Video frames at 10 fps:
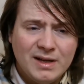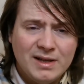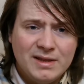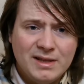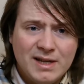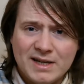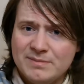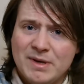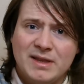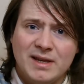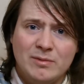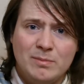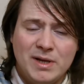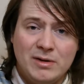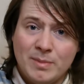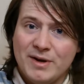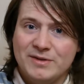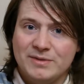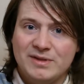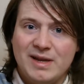And the next big thing would be your
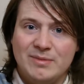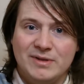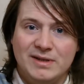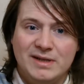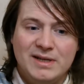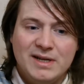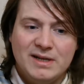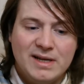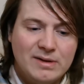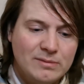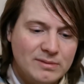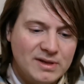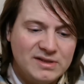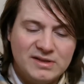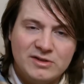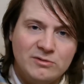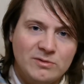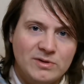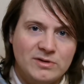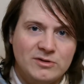personal statement. Now, this is
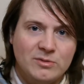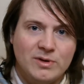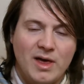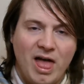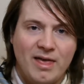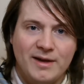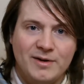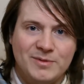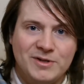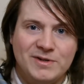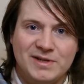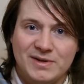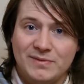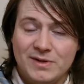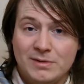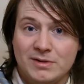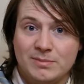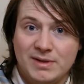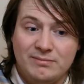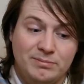an opportunity for you
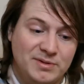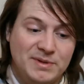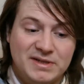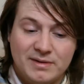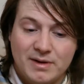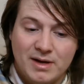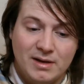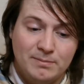to be specific,